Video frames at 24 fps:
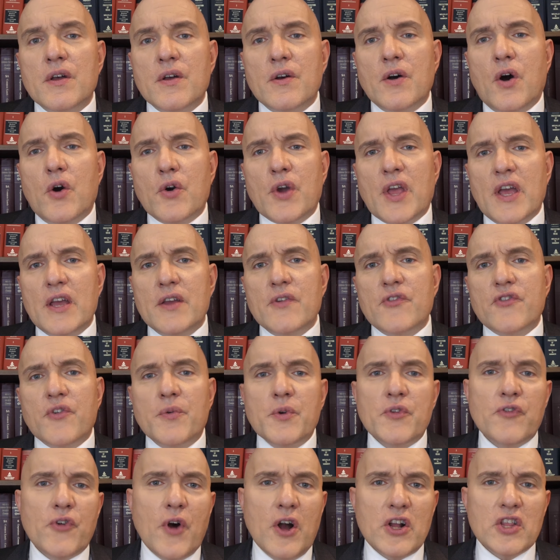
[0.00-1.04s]
Okay, so
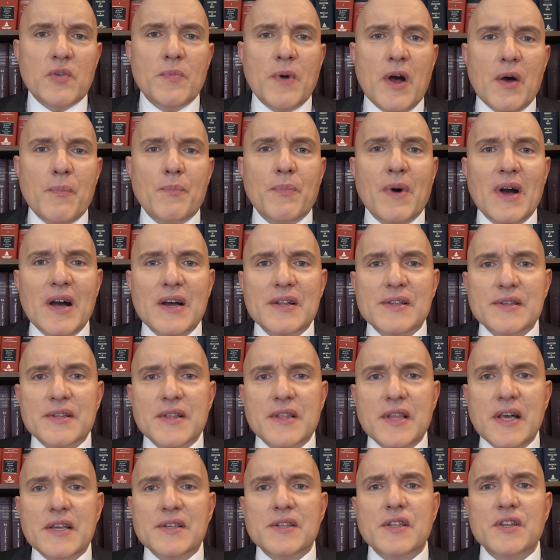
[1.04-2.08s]
we talked about bonds
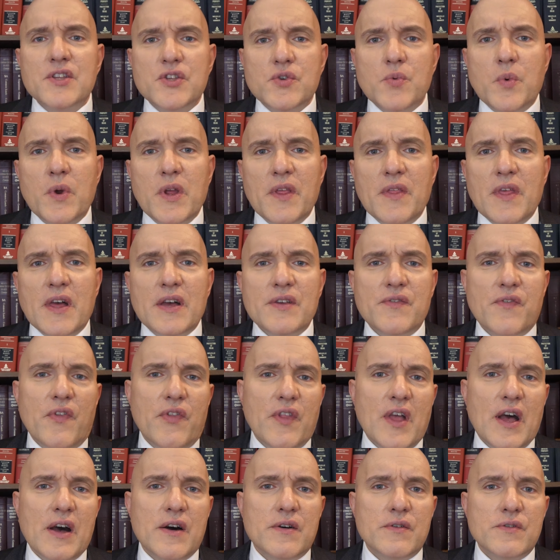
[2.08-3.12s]
less than
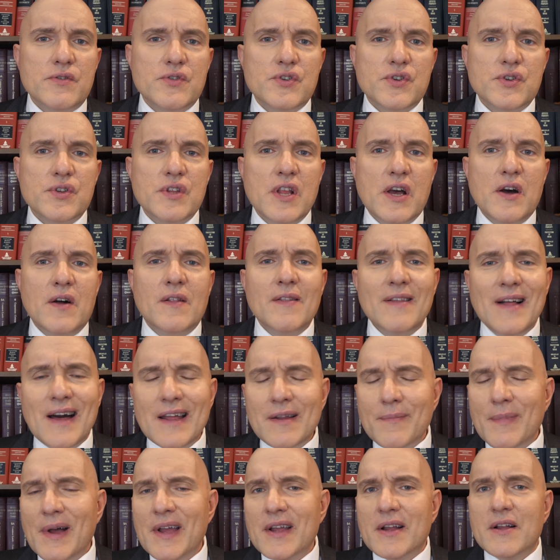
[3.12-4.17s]
$20,000. Now, a
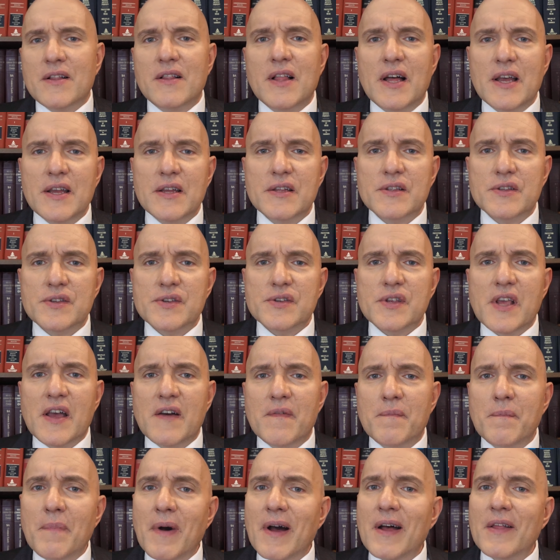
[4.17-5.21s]
lot of my clients
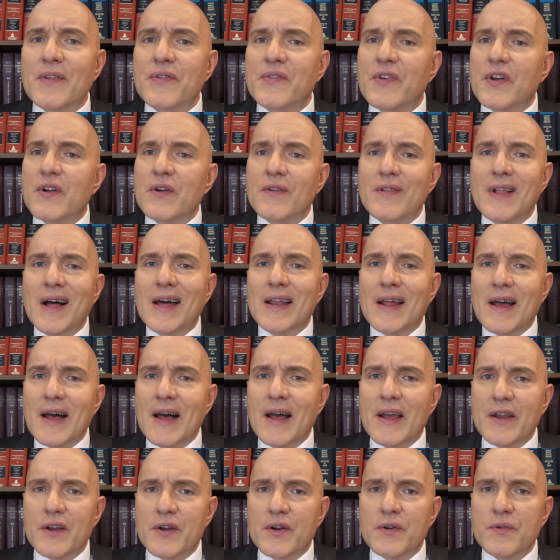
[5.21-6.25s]
have bonds that are a lot
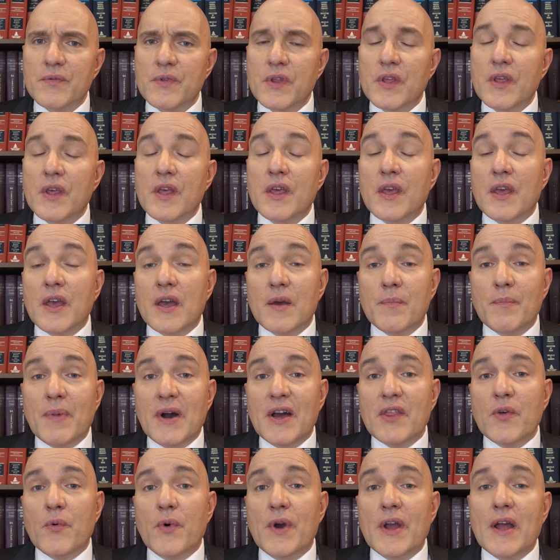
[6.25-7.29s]
higher. And
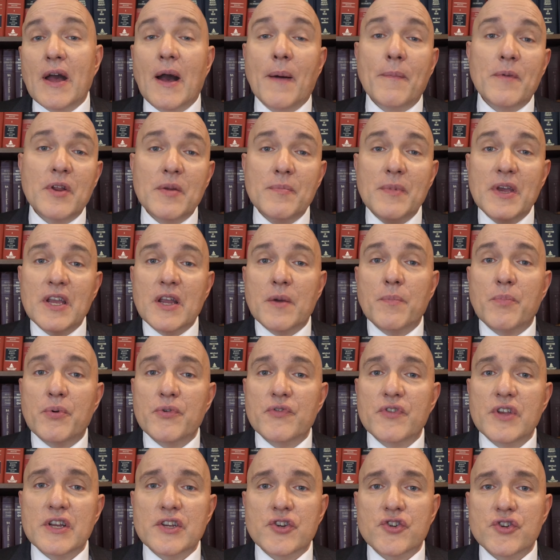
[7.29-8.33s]
by the way, I'm going to make a
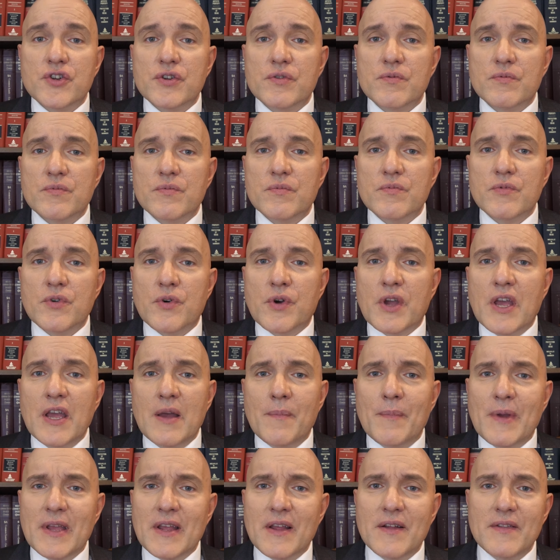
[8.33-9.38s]
prediction. Okay,
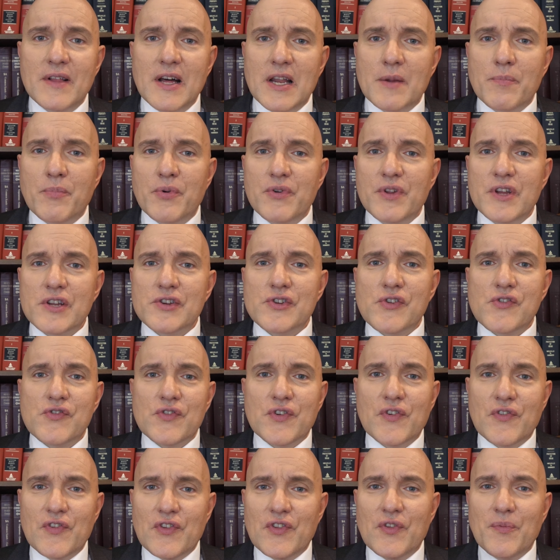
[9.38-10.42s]
I'm making a lot of predictions
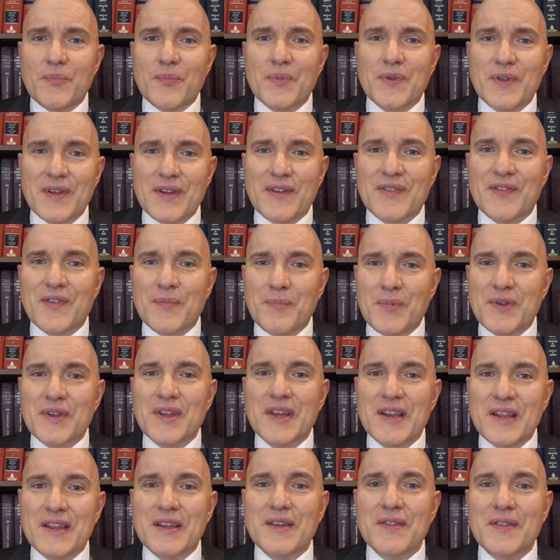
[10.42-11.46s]
because it's the
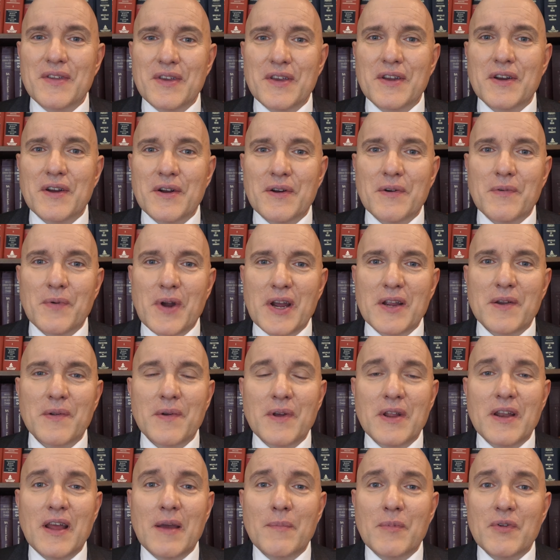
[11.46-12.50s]
beginning of the year, right?
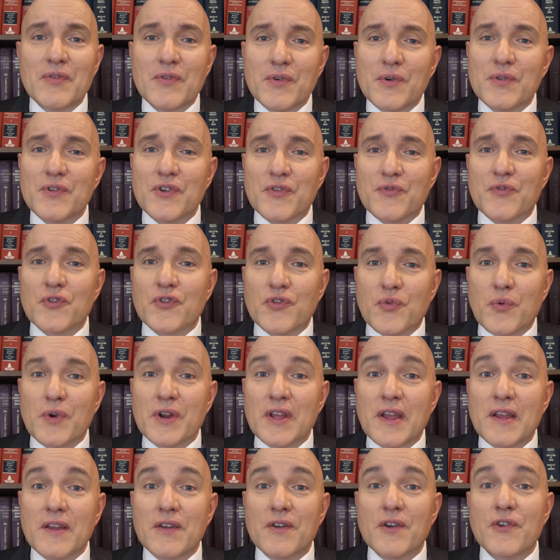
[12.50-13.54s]
And I've been doing this for
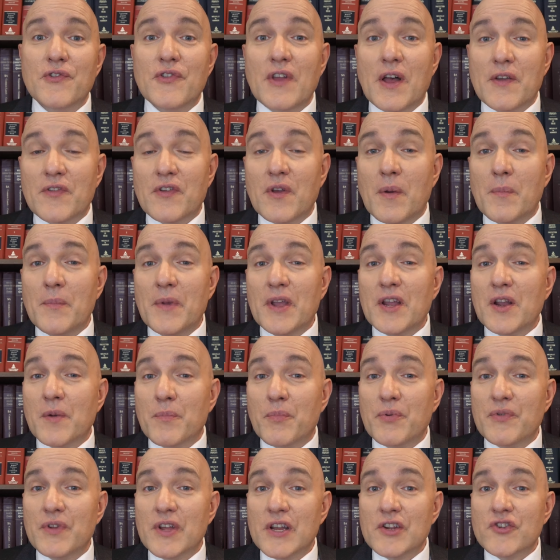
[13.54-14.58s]
28 years now, so I'll make a
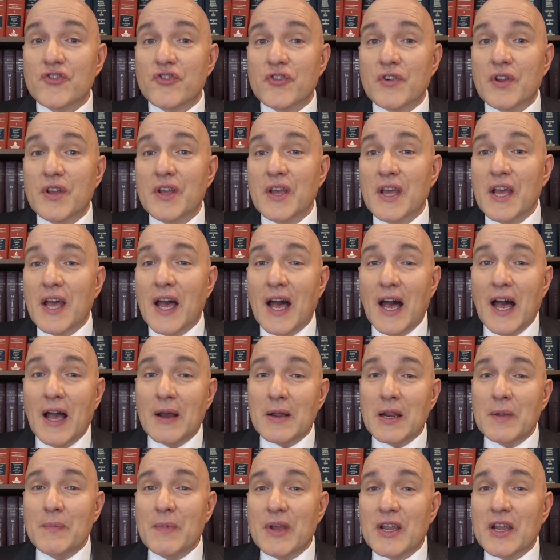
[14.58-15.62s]
prediction.
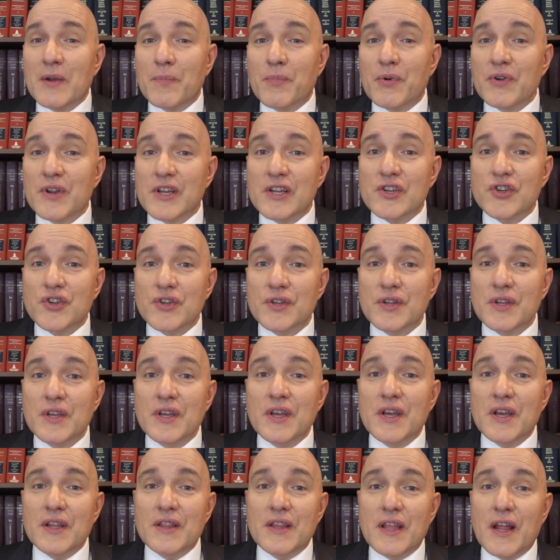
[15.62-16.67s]
I'm going to make a prediction
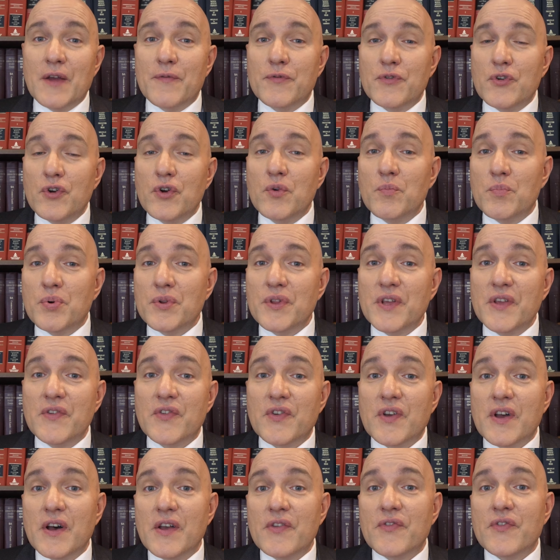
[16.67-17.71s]
that if you're in police
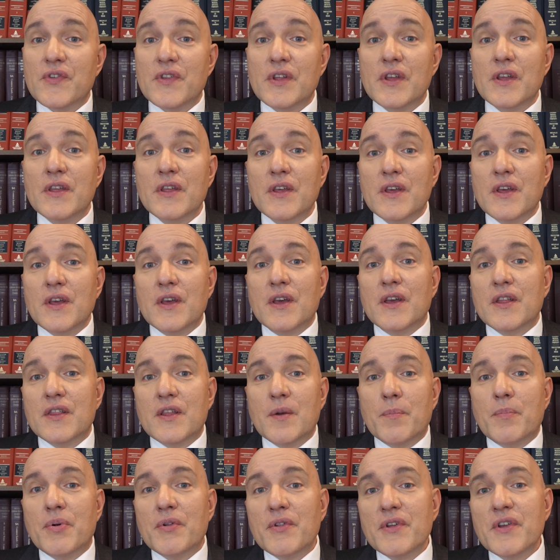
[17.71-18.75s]
custody,
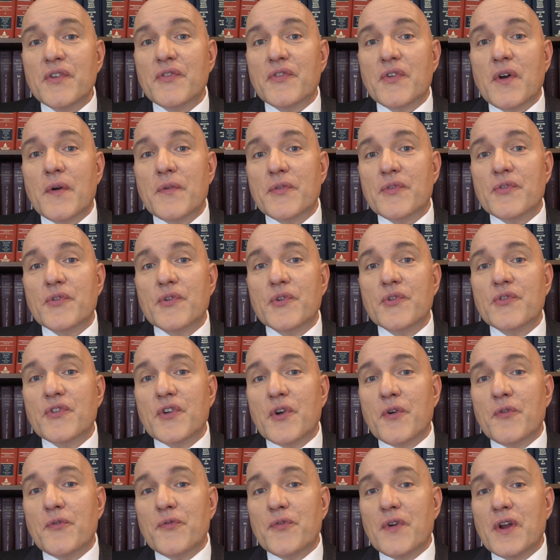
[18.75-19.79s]
the police officers
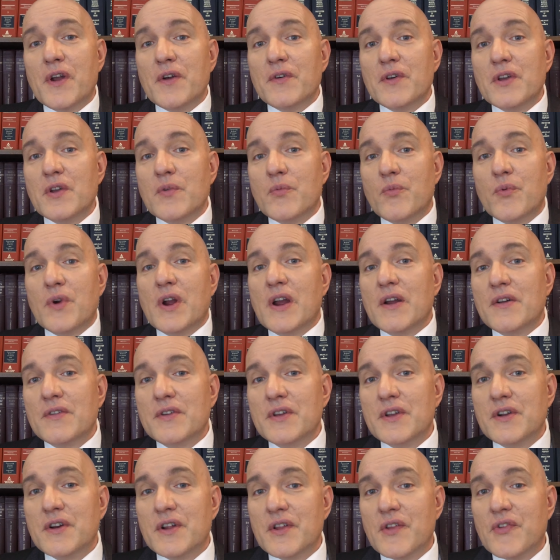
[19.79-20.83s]
are very
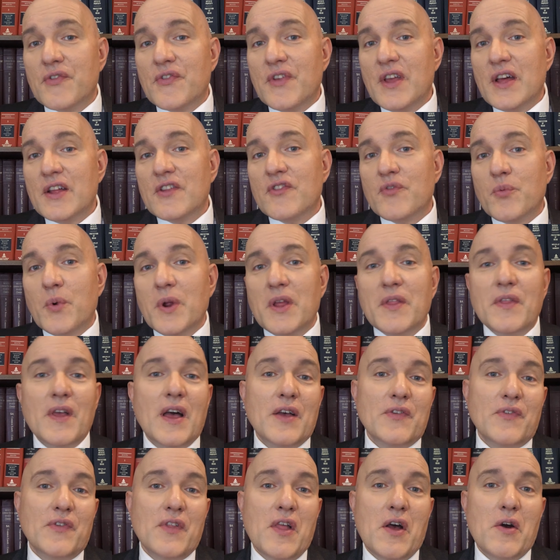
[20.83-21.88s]
rarely going to set a
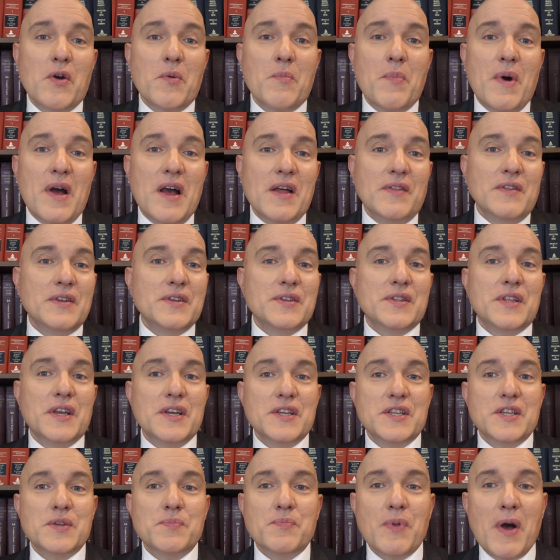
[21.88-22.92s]
$20,000 bond these
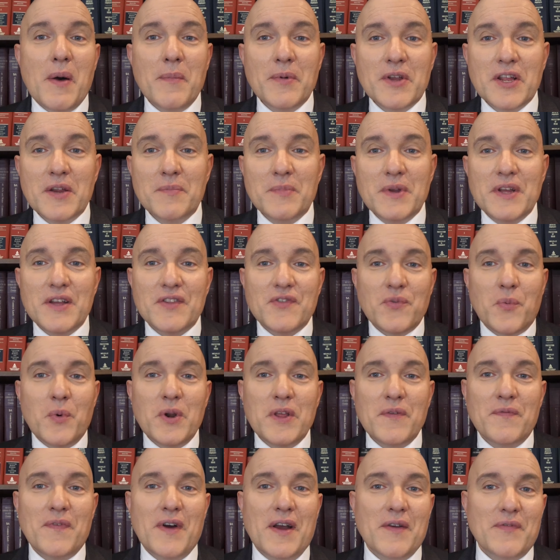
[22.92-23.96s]
days. It's probably going to be a
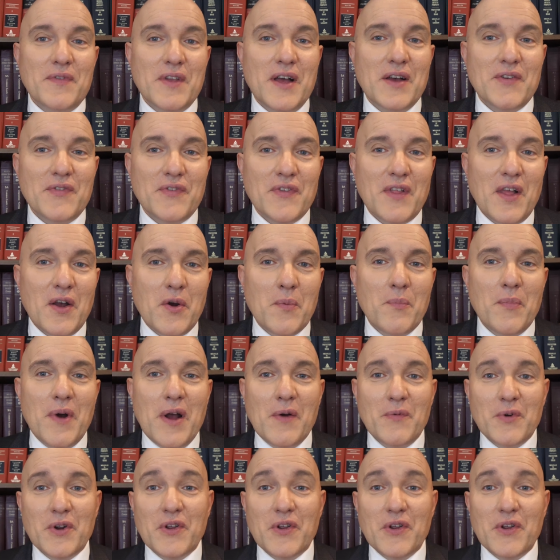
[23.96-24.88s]
$25,000 bond.